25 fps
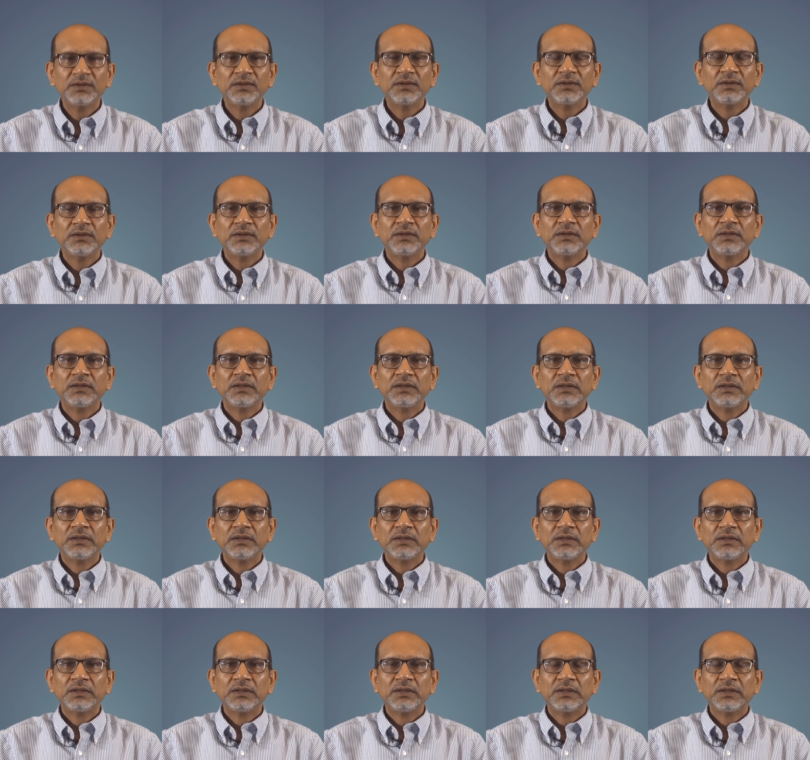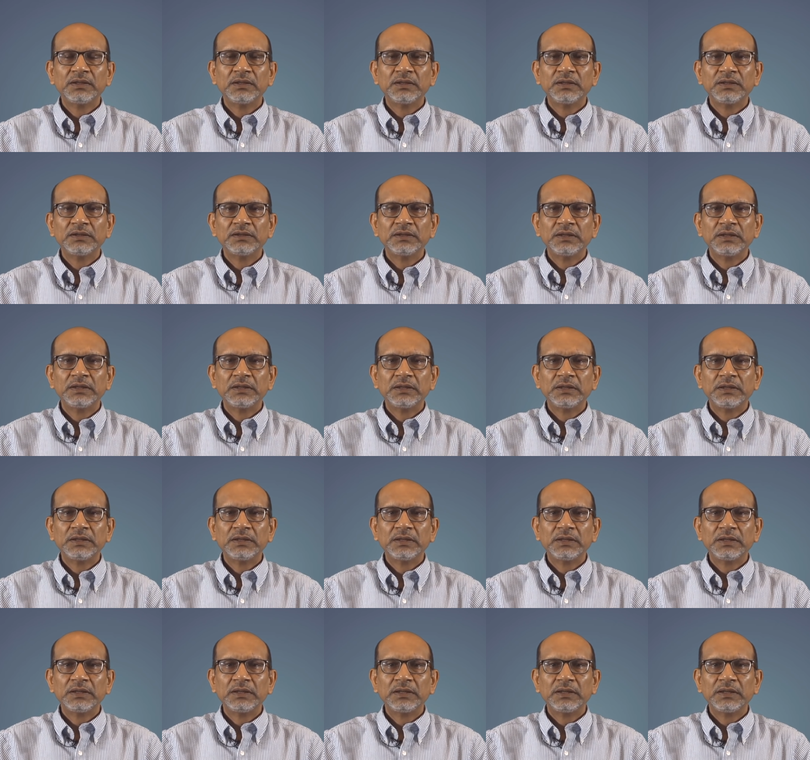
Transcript: No one is speaking in this clip.